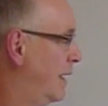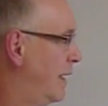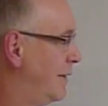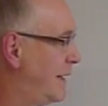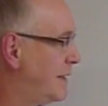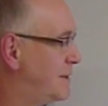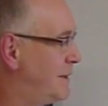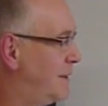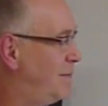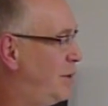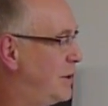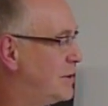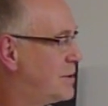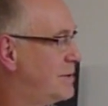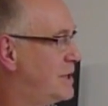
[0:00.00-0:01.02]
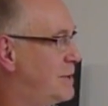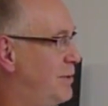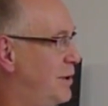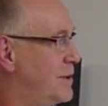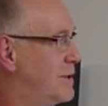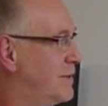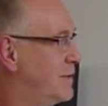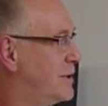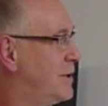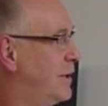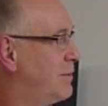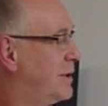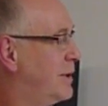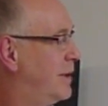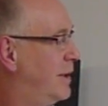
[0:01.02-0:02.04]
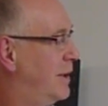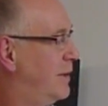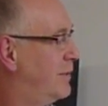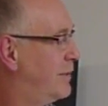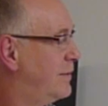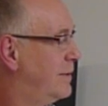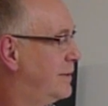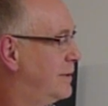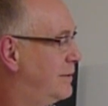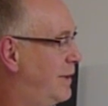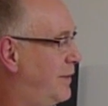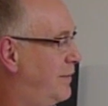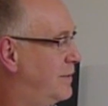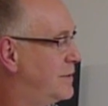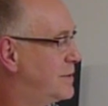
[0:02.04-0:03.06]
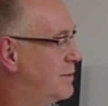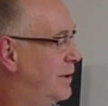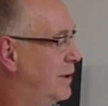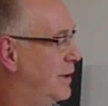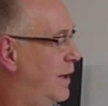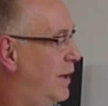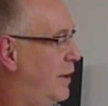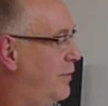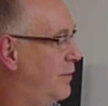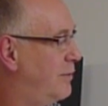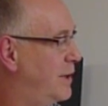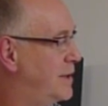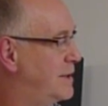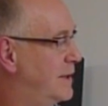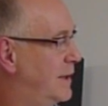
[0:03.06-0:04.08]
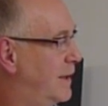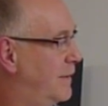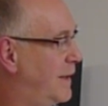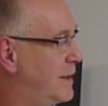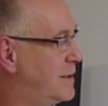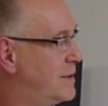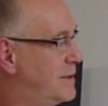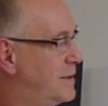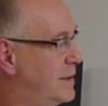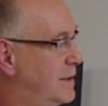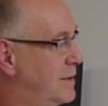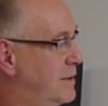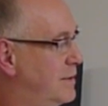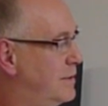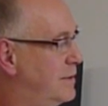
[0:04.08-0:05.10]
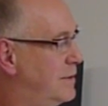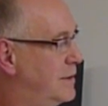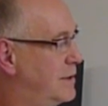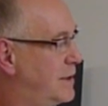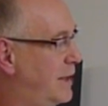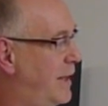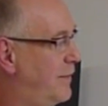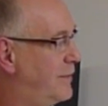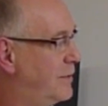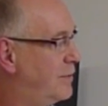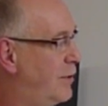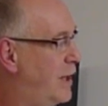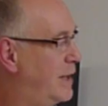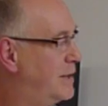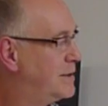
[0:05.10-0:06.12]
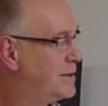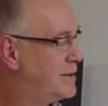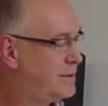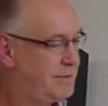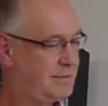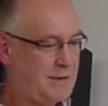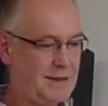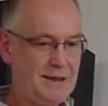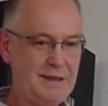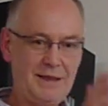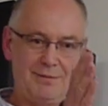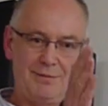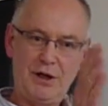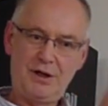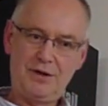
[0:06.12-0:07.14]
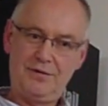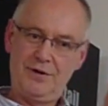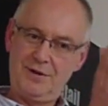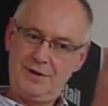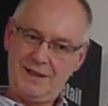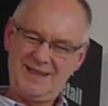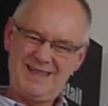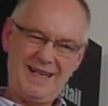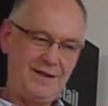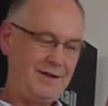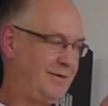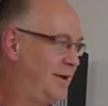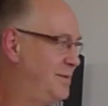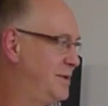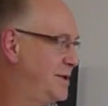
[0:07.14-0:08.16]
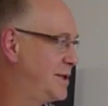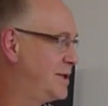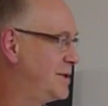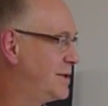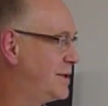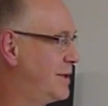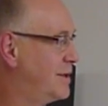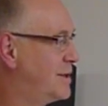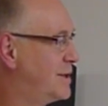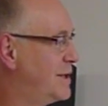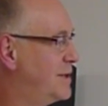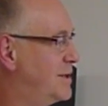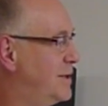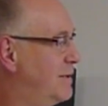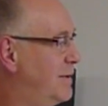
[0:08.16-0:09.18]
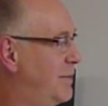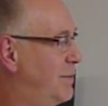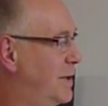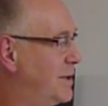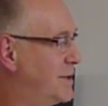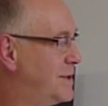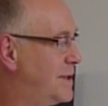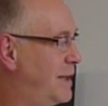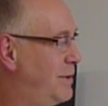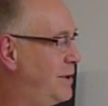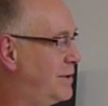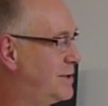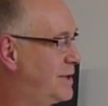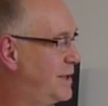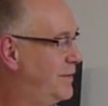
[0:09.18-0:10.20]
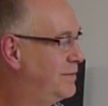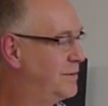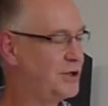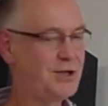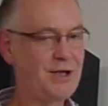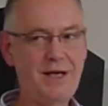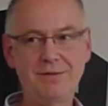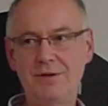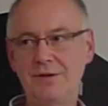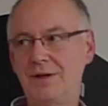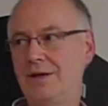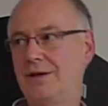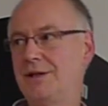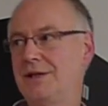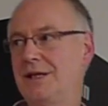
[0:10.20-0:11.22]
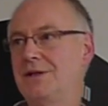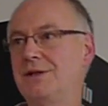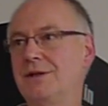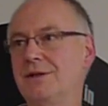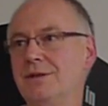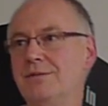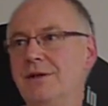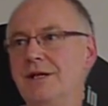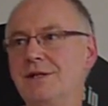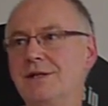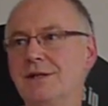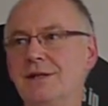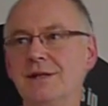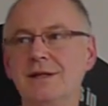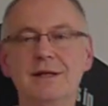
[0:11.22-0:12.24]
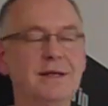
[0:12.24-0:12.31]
And that's the impulse response of the top curve, the reference one at 0.5 meter, and there's the left and right. I can get the microphone in exactly the right position so you can see two impulses there, but you can see from the shape that they're identical, basically.